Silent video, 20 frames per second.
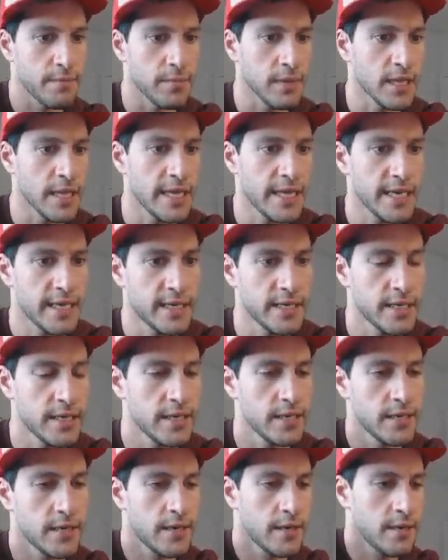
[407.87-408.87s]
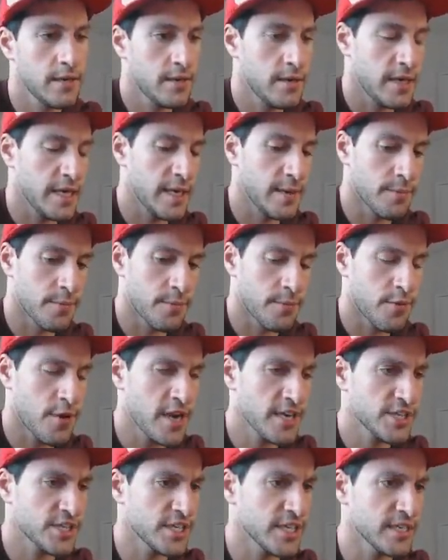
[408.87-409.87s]
Blaine
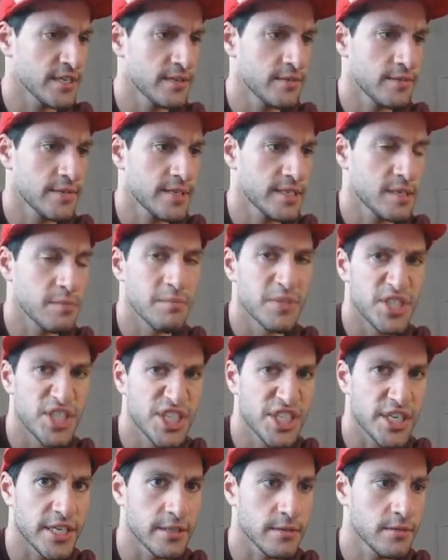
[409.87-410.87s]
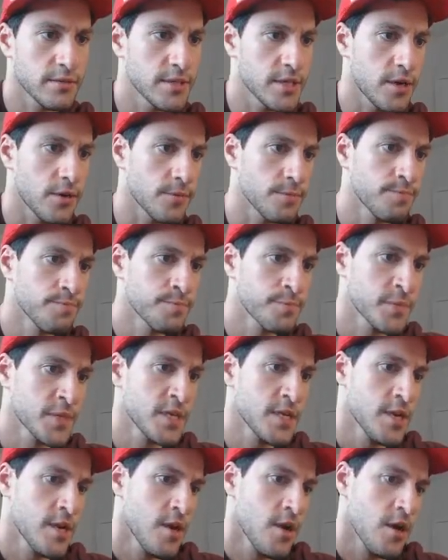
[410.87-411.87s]
impression. He's a magician, so.
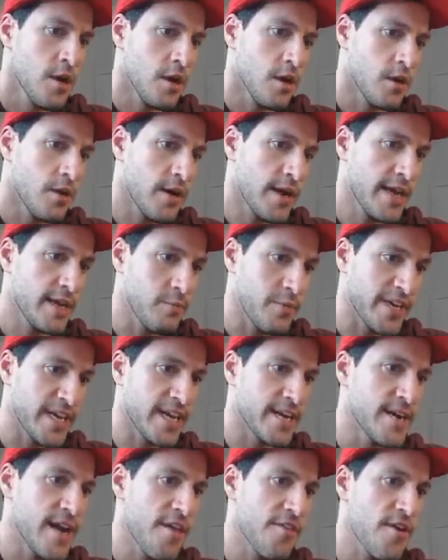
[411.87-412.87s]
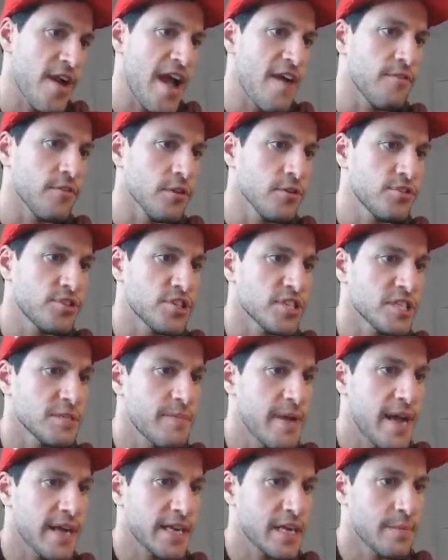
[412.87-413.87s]
All right, we got another Evolutions
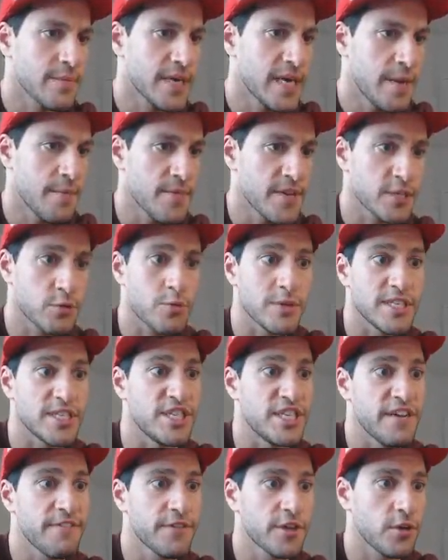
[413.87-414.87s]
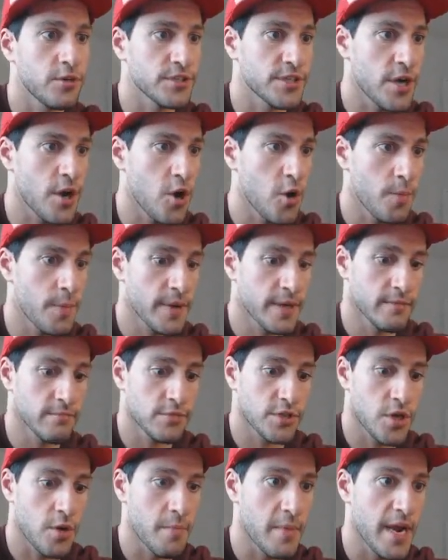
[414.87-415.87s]
pack coming up. This one's difficult to open,
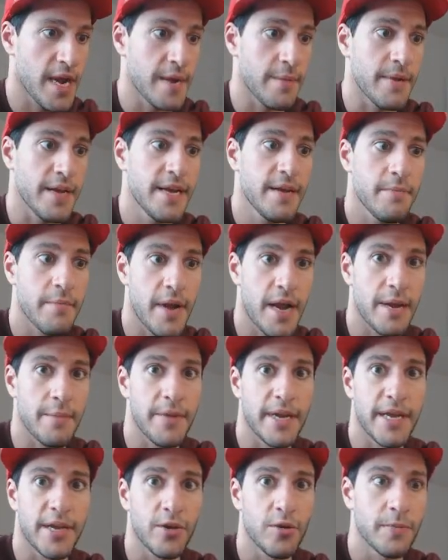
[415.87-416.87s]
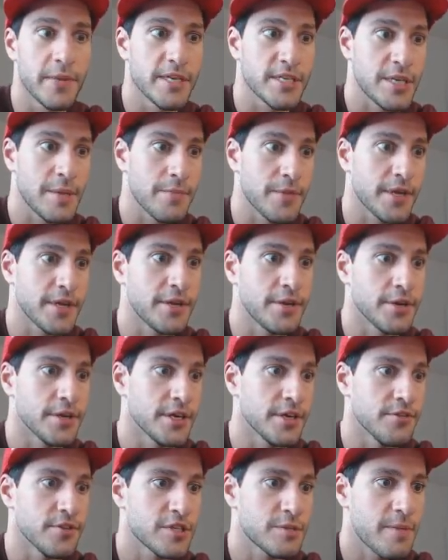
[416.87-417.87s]
so maybe, maybe it'll be something
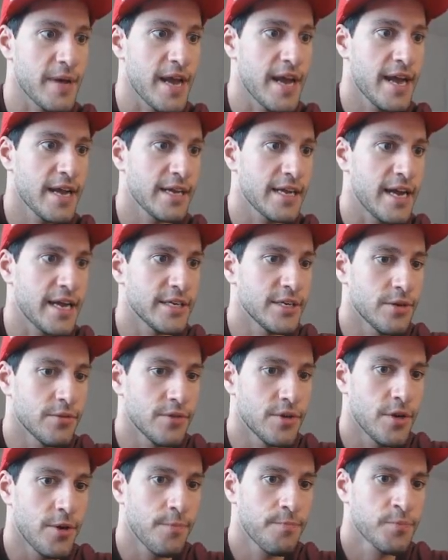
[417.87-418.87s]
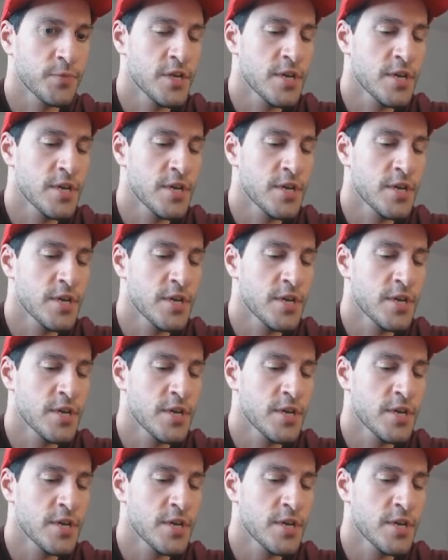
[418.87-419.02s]
good in this pack, I don't know.